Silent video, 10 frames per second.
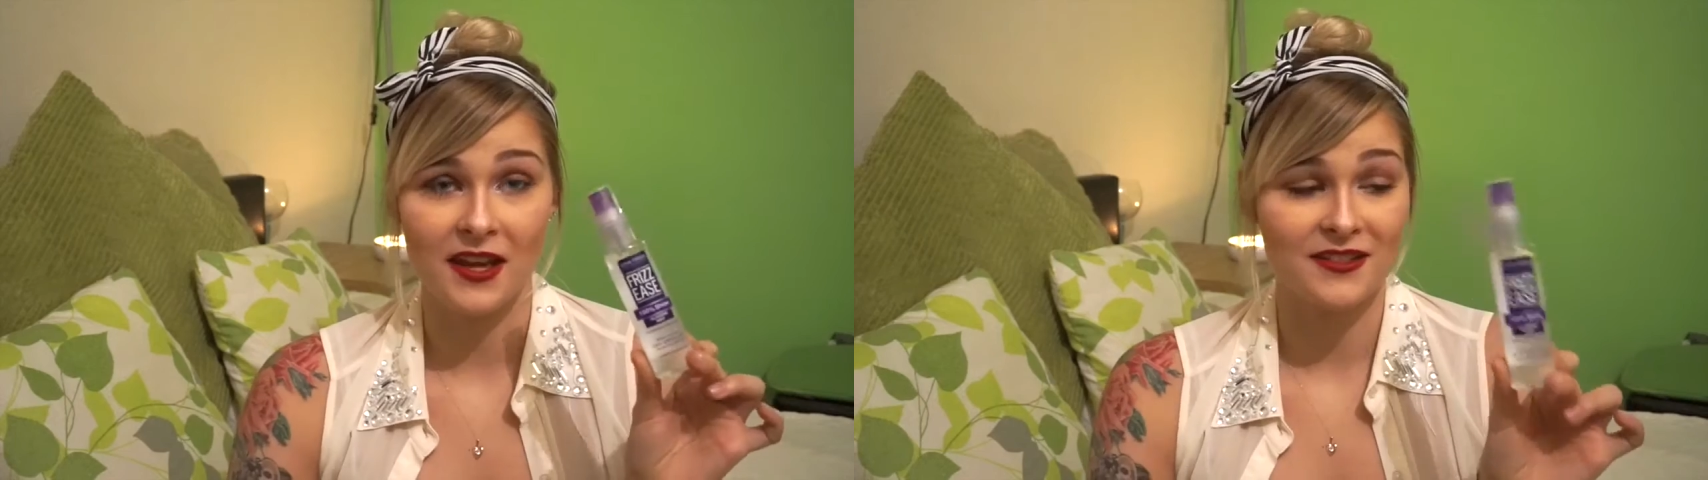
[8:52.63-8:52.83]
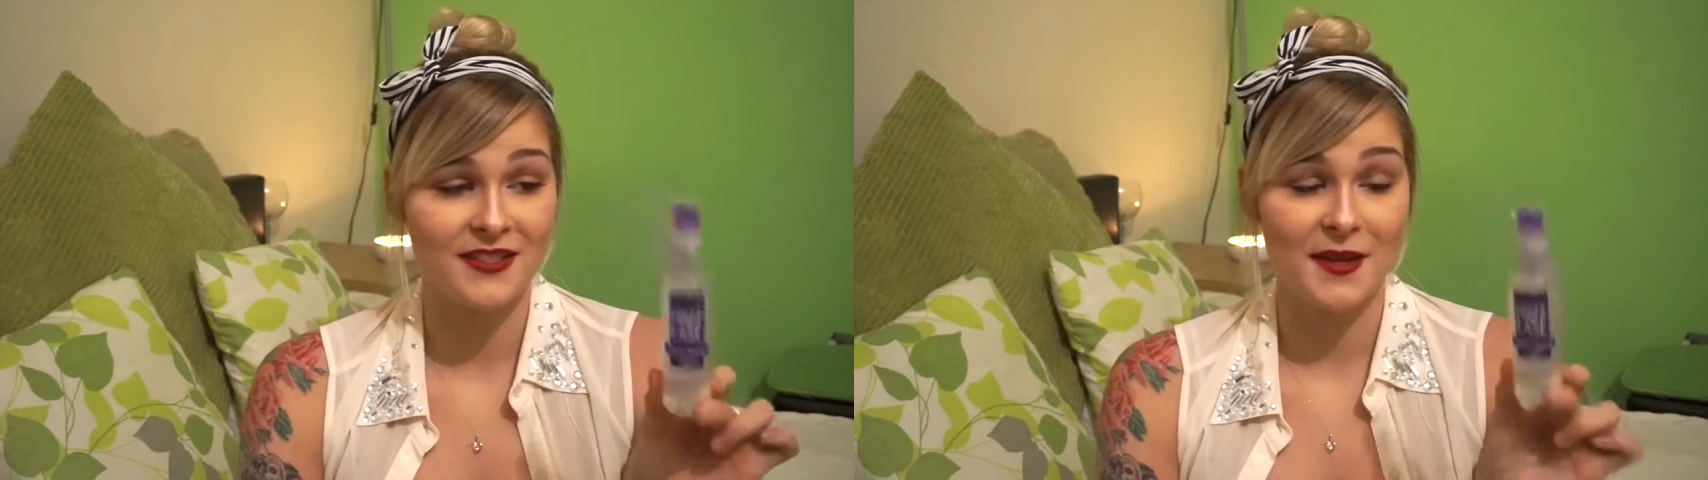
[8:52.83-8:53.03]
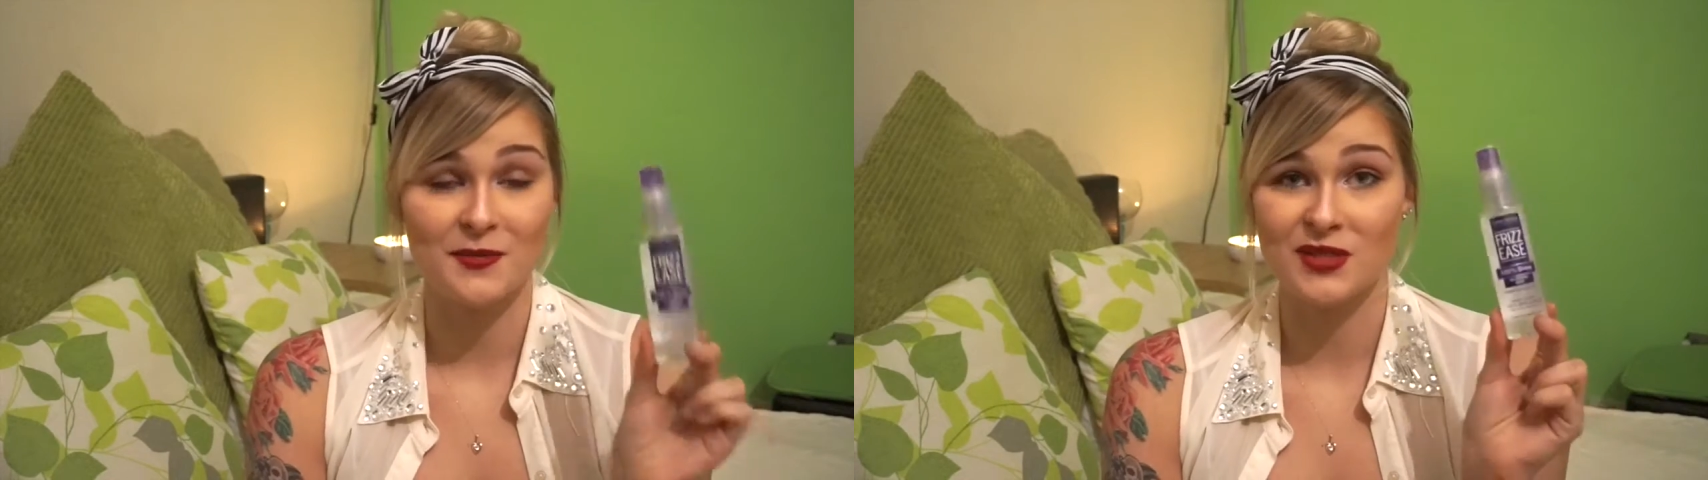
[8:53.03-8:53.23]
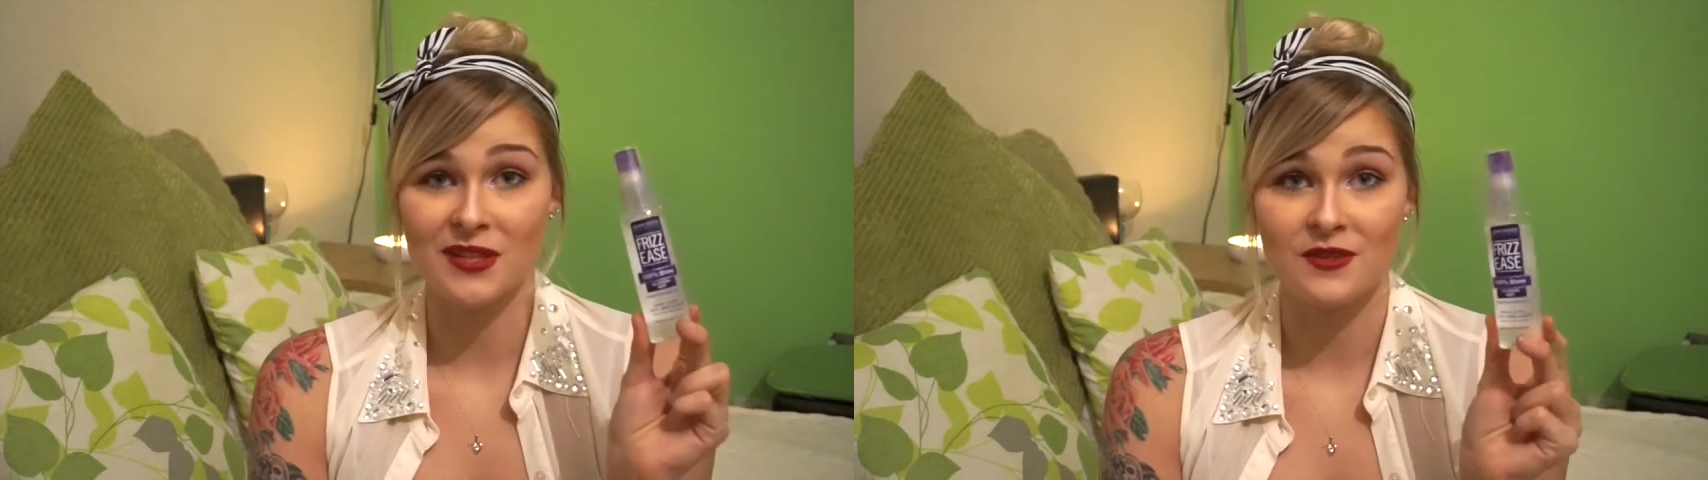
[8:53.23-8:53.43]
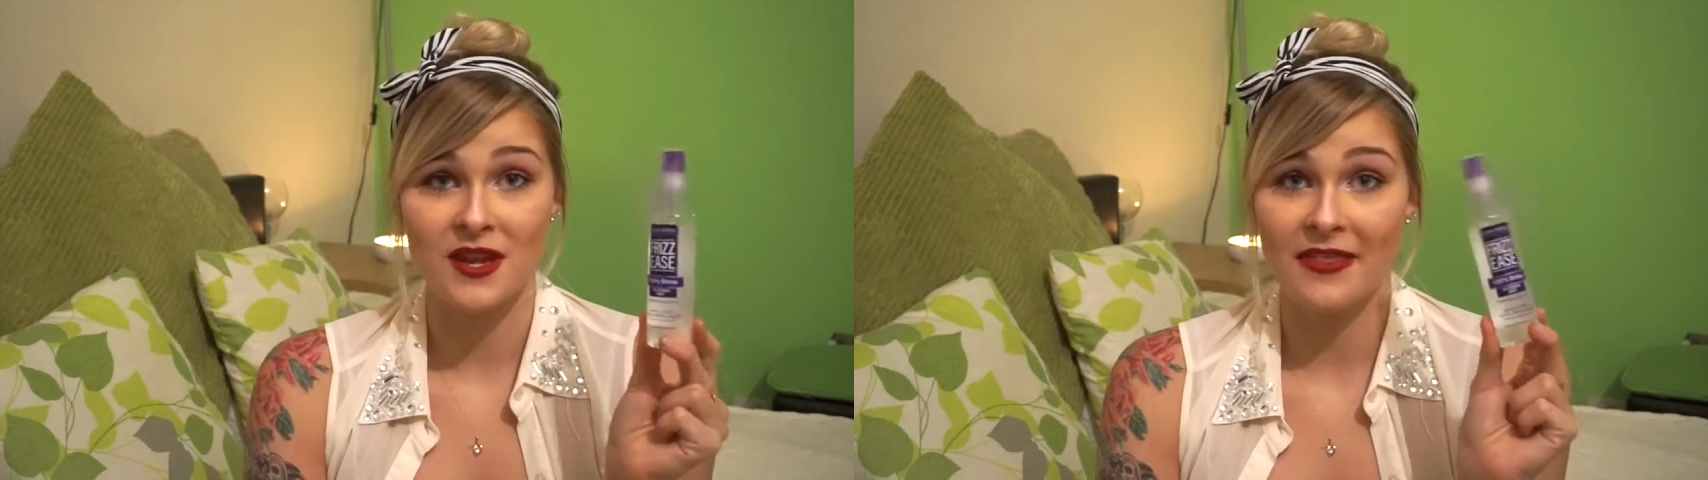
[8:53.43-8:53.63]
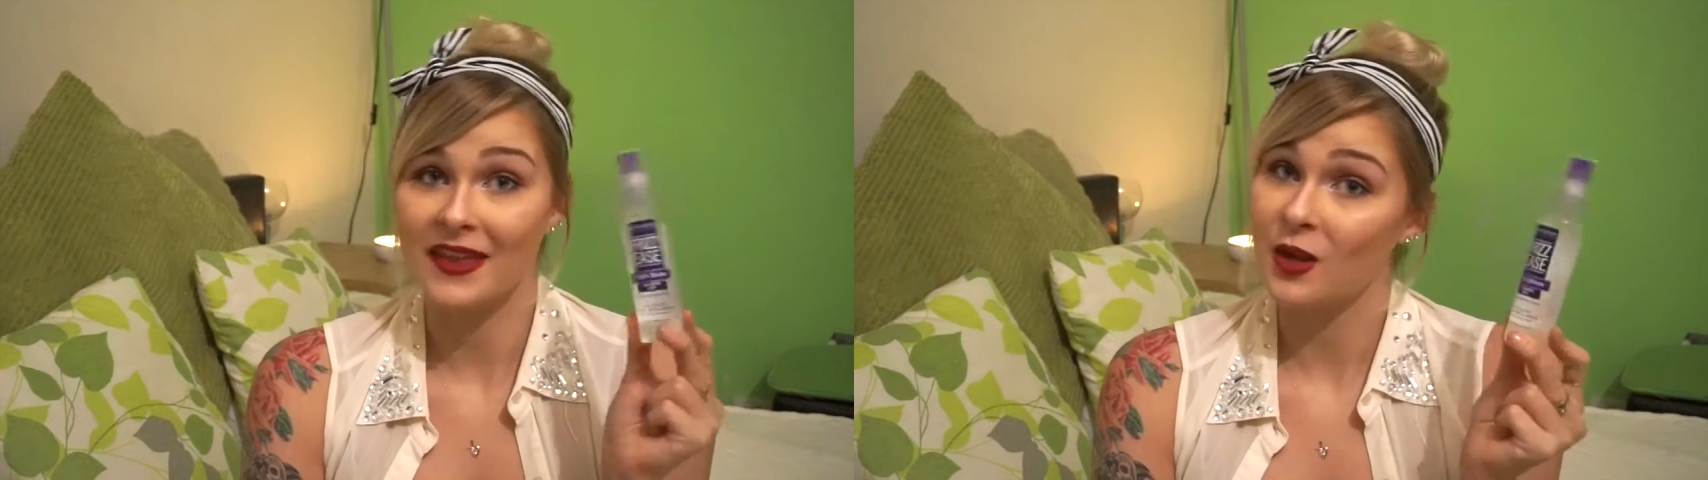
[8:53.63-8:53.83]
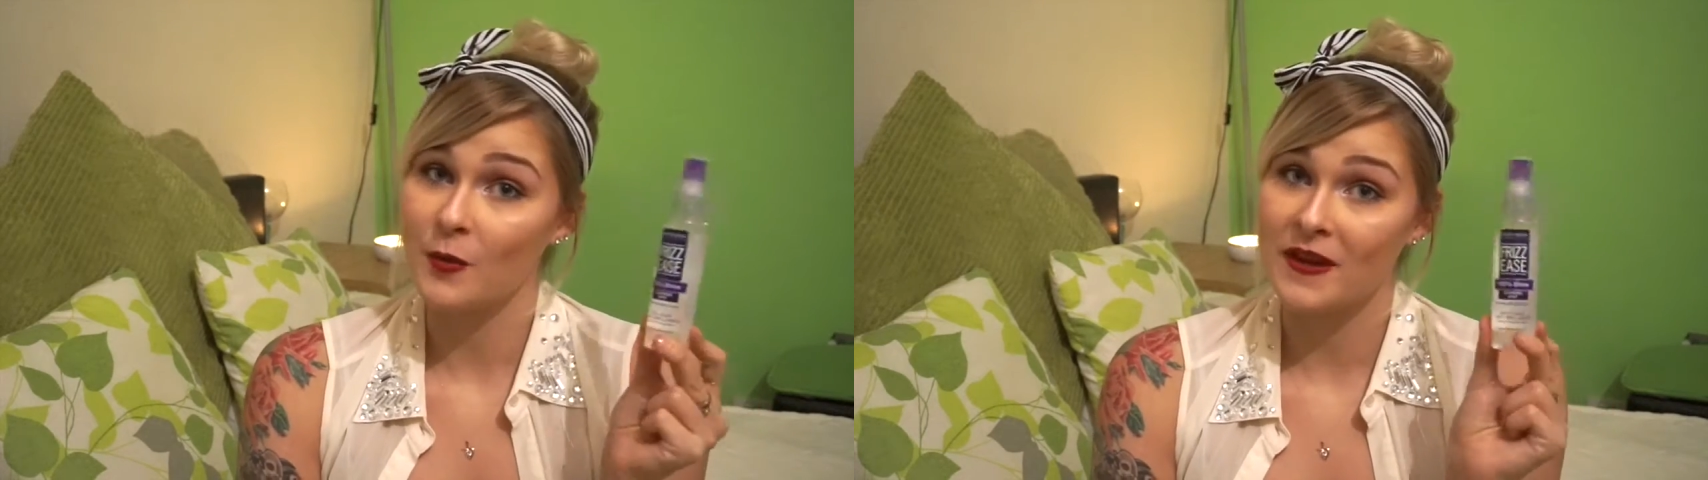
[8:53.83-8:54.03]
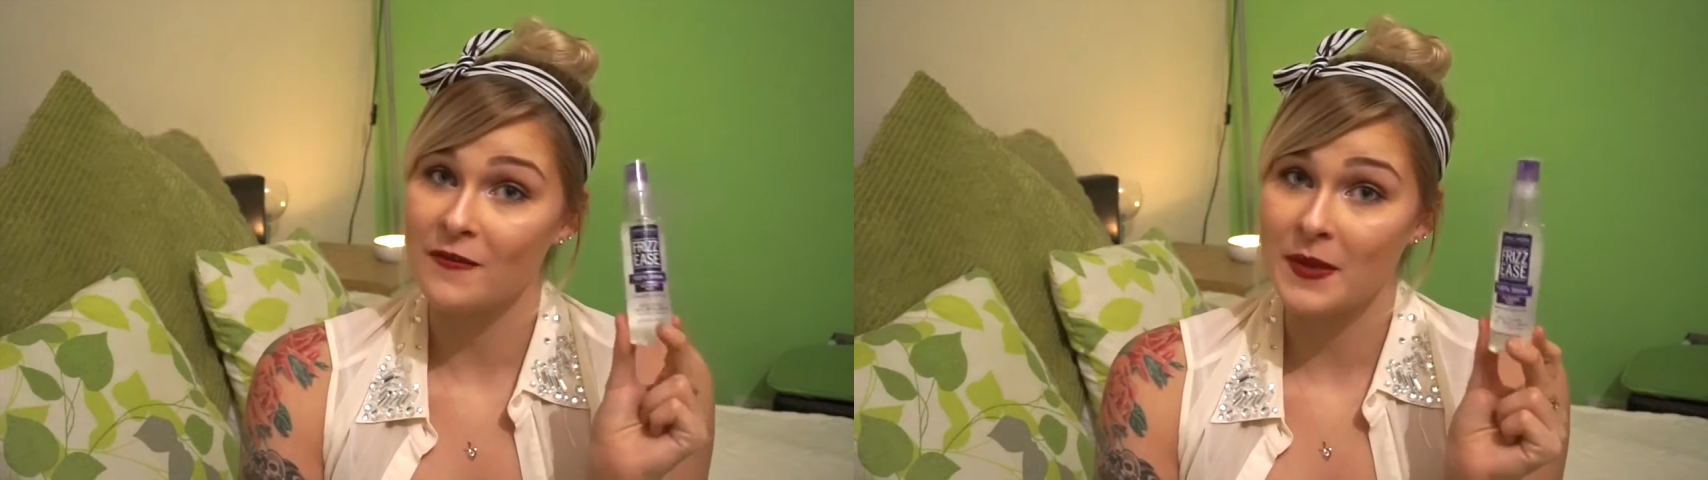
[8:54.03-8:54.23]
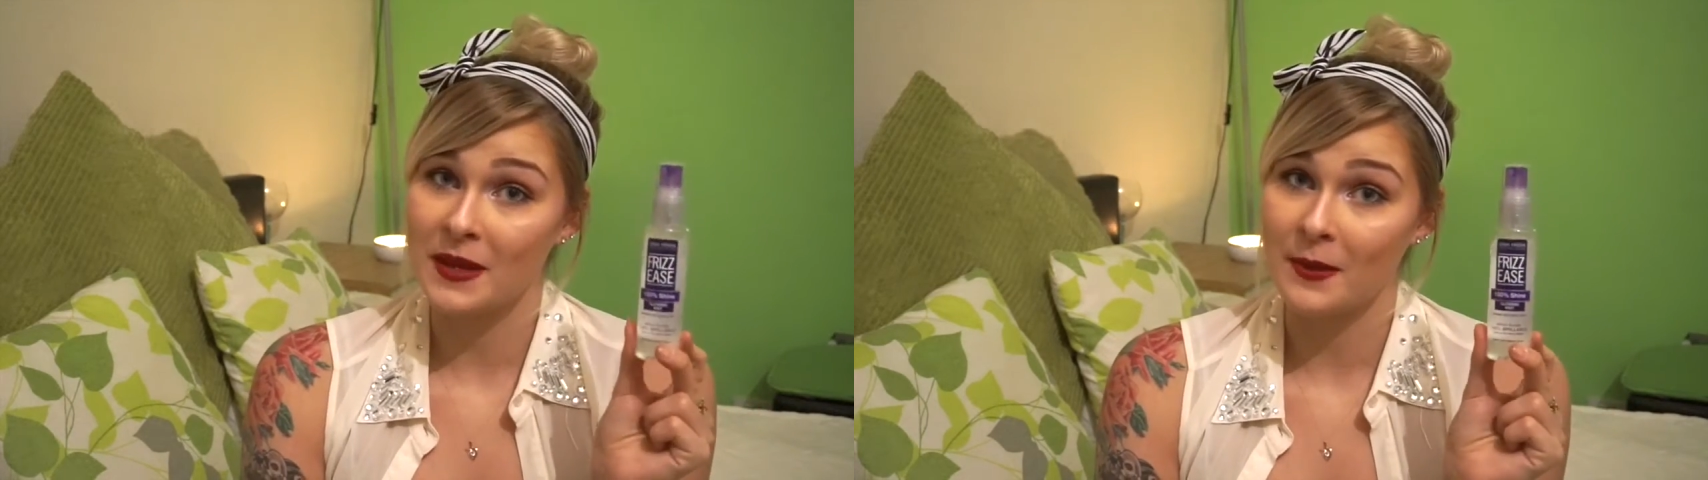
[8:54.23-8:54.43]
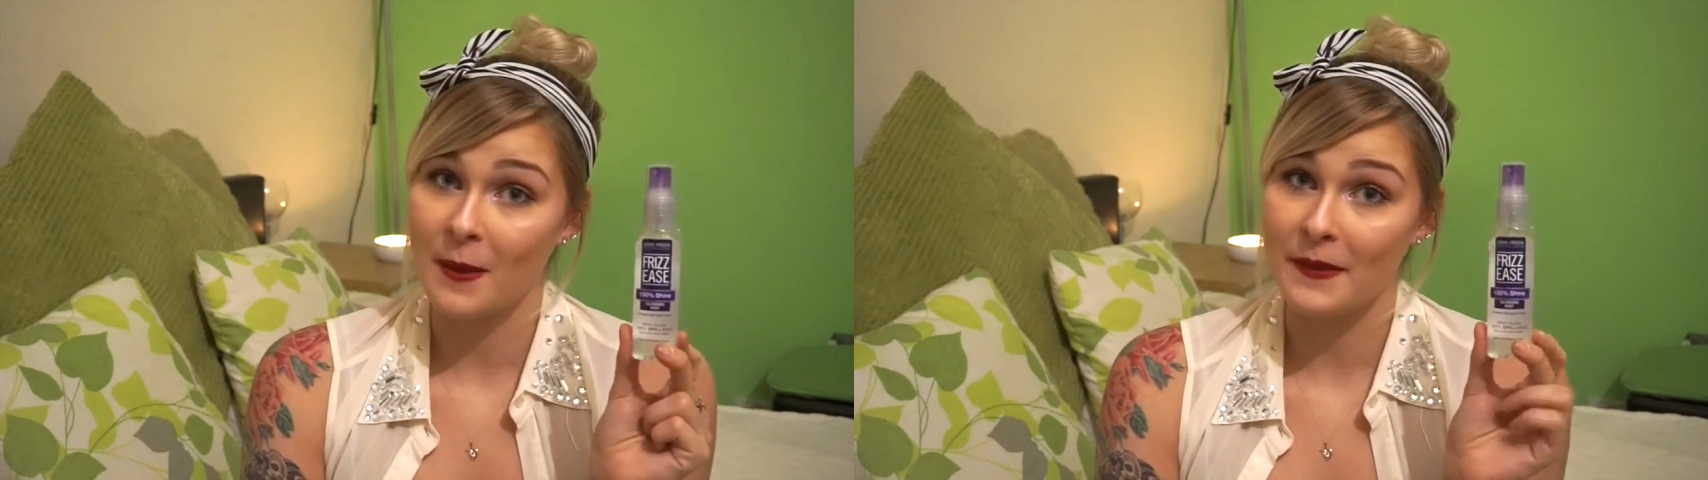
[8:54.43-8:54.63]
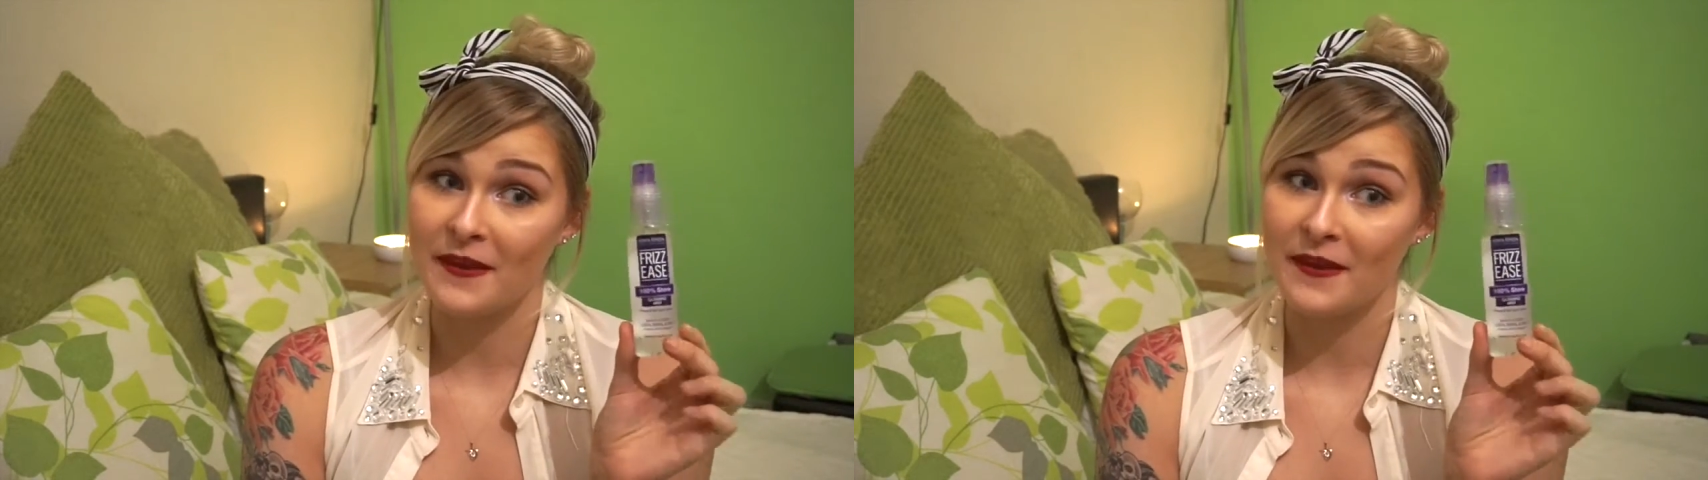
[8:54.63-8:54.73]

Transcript: and yeah, just gives your hair that little bit of a pick-me-up